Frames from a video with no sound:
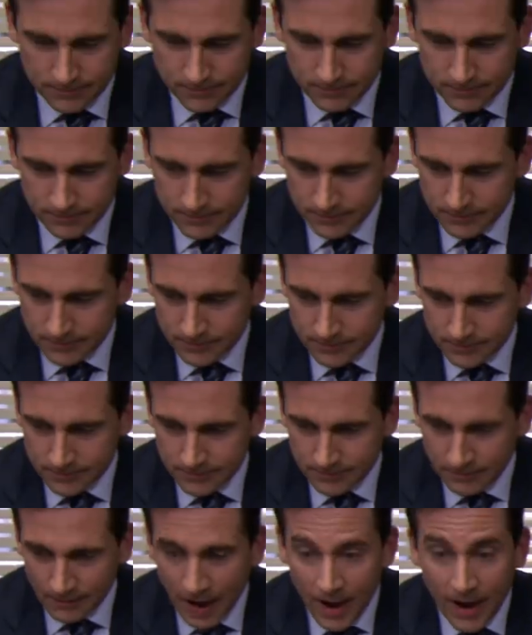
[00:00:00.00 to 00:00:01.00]
Wendy's.
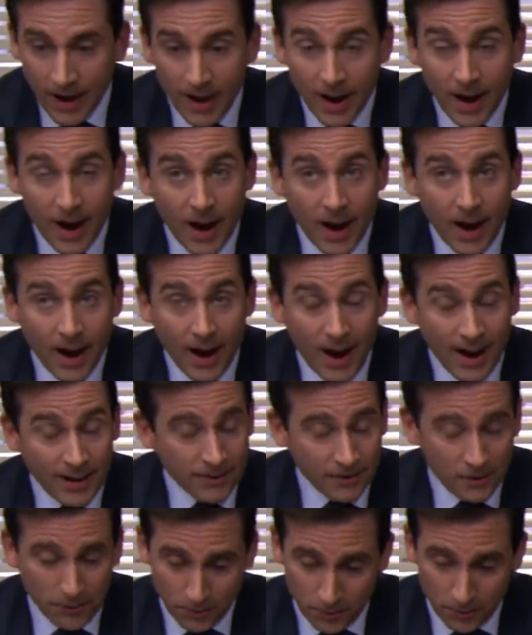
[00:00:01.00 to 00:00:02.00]

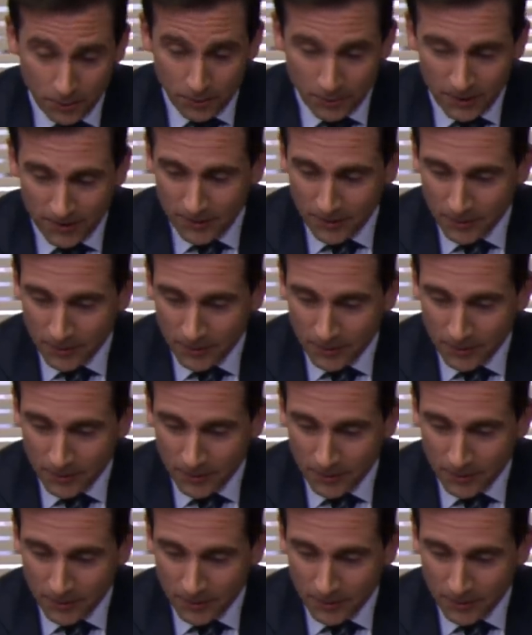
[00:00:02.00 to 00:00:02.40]
Hello,